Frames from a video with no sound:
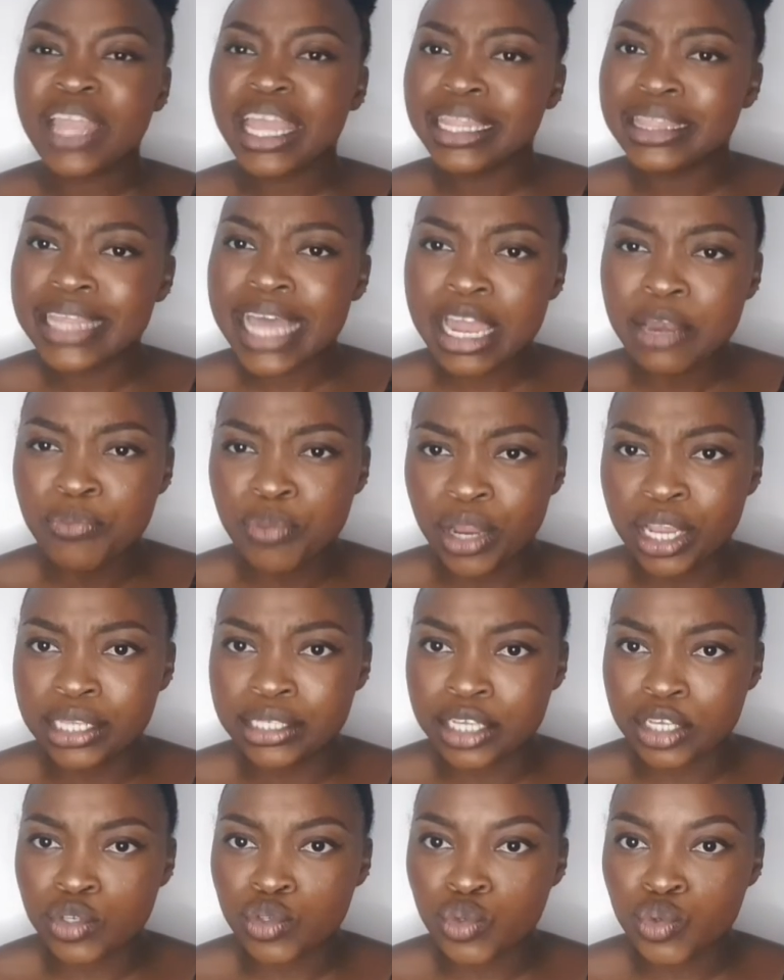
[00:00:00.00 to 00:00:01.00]
that
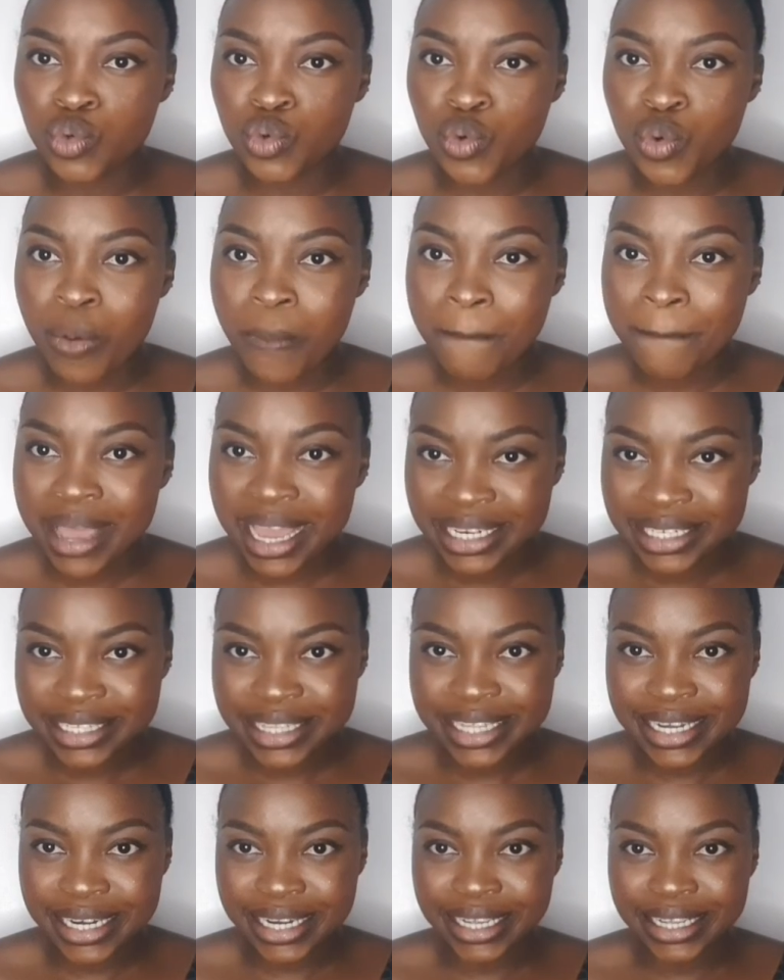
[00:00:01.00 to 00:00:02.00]
brings us to part
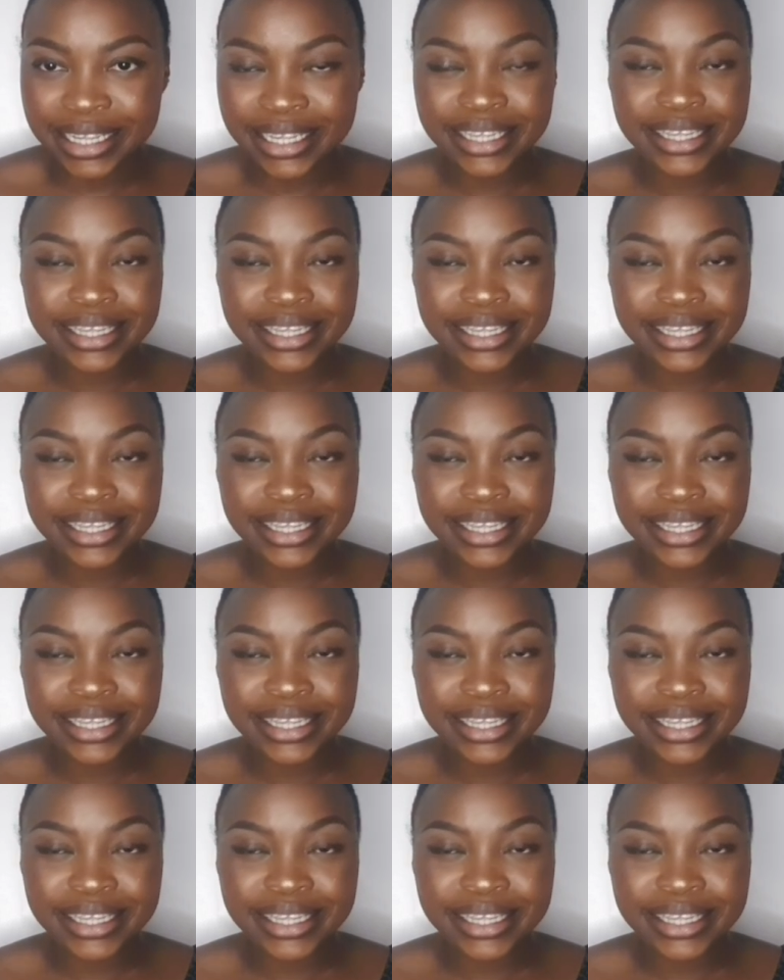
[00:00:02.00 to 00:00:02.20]
3.